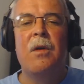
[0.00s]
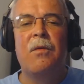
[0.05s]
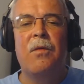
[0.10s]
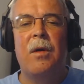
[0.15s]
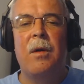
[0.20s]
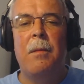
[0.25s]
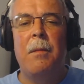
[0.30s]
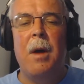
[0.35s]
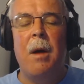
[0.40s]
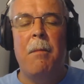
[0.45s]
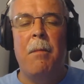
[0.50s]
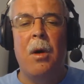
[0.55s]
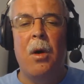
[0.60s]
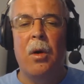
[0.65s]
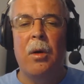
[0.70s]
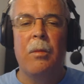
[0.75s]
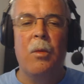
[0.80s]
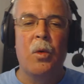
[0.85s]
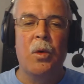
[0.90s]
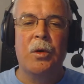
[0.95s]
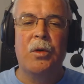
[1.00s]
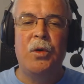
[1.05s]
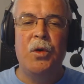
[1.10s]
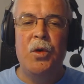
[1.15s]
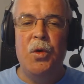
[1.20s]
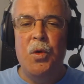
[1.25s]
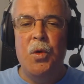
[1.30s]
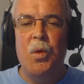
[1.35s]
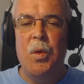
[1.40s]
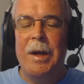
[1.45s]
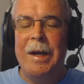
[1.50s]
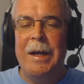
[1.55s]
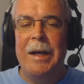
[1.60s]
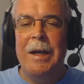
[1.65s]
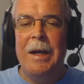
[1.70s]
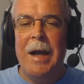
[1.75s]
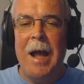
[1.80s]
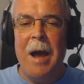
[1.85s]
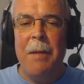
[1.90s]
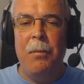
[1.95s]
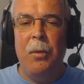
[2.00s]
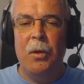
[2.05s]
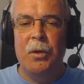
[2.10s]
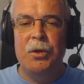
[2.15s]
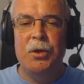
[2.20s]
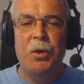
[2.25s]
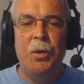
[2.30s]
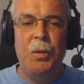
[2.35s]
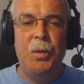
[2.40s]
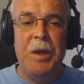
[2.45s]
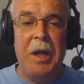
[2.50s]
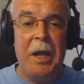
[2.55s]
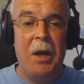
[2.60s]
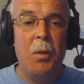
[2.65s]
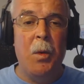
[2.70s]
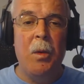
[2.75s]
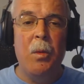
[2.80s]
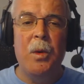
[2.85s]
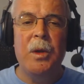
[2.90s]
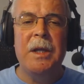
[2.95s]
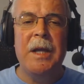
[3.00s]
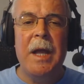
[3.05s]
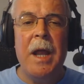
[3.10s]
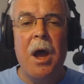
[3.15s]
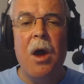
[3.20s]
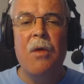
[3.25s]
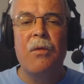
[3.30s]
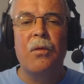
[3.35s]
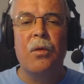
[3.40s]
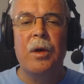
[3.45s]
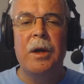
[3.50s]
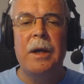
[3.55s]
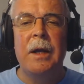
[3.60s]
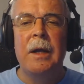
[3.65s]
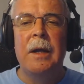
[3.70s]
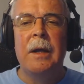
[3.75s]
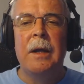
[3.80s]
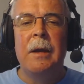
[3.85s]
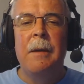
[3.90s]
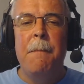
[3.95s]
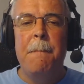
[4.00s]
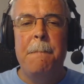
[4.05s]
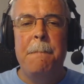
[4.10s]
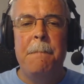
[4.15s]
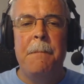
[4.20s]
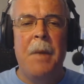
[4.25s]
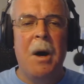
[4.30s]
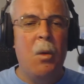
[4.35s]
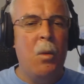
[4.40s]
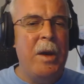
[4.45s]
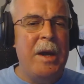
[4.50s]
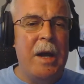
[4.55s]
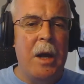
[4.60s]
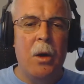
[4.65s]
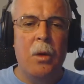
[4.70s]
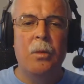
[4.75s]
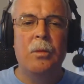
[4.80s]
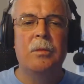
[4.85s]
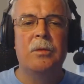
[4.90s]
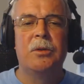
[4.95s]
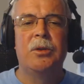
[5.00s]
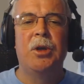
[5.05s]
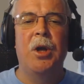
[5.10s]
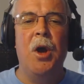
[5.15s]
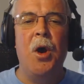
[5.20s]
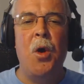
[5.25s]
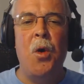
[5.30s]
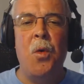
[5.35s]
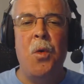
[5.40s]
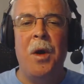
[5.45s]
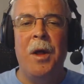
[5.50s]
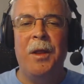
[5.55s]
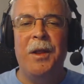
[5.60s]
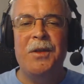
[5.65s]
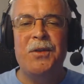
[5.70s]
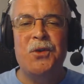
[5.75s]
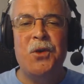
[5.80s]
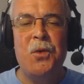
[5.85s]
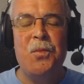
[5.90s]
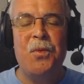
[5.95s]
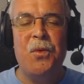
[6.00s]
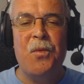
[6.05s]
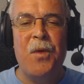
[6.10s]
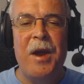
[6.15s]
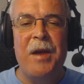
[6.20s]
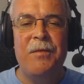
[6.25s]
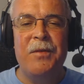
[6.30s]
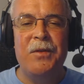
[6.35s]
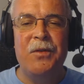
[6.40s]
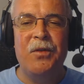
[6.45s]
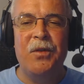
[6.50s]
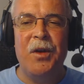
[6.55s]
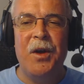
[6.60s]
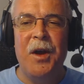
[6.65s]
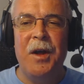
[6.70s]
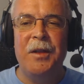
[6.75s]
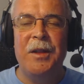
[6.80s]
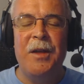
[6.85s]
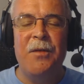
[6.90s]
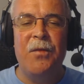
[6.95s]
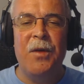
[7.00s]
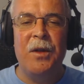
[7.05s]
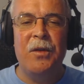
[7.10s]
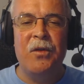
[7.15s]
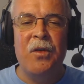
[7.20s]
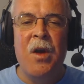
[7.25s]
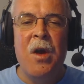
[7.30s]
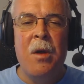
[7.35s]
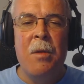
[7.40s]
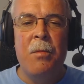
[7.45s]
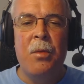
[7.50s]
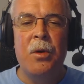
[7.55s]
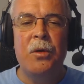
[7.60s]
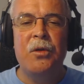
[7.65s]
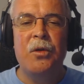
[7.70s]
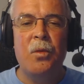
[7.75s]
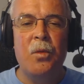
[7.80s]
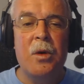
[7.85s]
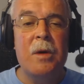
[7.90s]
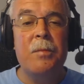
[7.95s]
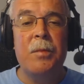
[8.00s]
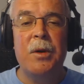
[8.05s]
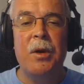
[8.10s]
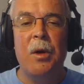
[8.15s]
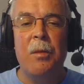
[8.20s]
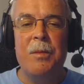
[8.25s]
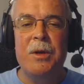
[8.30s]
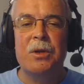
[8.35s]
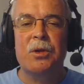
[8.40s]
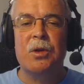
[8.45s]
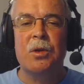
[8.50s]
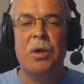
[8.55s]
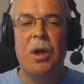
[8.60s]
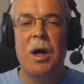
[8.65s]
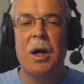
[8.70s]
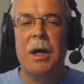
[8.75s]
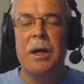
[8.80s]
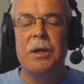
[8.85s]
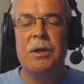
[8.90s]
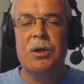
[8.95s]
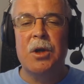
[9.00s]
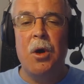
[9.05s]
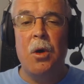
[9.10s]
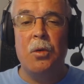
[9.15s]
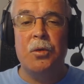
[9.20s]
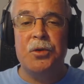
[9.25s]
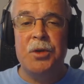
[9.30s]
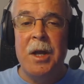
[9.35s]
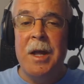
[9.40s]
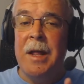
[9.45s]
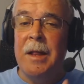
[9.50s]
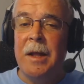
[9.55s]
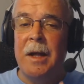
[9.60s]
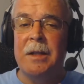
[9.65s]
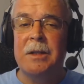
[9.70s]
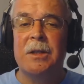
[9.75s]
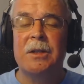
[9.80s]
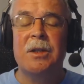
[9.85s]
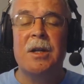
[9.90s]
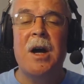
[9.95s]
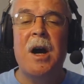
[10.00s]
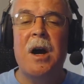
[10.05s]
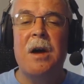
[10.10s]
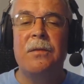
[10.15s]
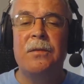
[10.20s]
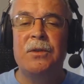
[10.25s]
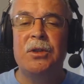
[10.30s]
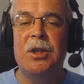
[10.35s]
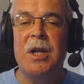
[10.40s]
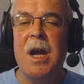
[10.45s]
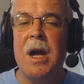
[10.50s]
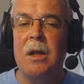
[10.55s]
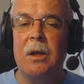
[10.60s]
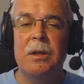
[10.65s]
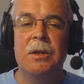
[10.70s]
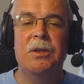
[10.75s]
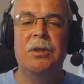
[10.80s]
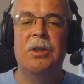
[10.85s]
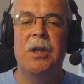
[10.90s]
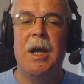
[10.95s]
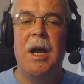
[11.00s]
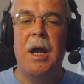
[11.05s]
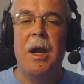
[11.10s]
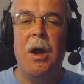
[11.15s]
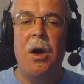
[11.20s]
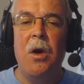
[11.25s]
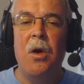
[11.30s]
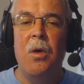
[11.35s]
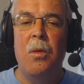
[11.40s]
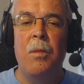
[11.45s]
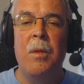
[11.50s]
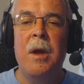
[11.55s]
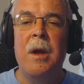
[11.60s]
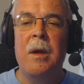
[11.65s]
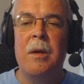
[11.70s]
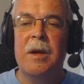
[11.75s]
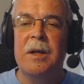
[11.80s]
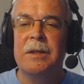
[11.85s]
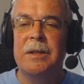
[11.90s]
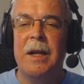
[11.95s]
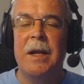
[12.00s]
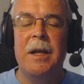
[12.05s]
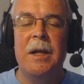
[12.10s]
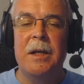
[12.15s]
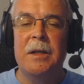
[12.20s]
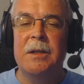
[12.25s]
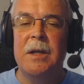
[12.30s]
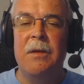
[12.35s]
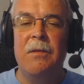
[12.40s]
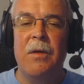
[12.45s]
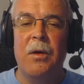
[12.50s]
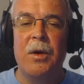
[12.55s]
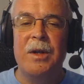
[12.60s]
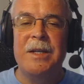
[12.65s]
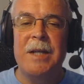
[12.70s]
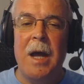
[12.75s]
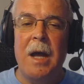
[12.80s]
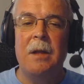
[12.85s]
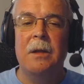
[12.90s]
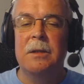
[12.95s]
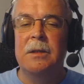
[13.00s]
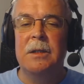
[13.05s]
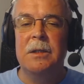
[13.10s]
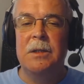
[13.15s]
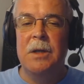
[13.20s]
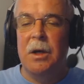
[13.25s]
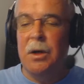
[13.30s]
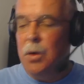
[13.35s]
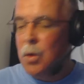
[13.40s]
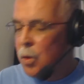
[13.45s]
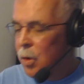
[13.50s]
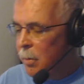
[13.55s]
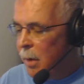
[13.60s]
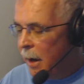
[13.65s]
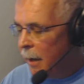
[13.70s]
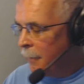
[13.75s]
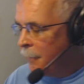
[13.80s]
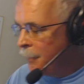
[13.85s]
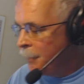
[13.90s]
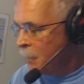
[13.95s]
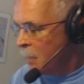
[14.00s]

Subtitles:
from Baltimore to Indianapolis. You'd think we would get over it, but we don't. So let's hope the Ravens defense puts a whooping on Mr. Luck and his Colts. That's a tough challenge at home because that is a very talented young quarterback.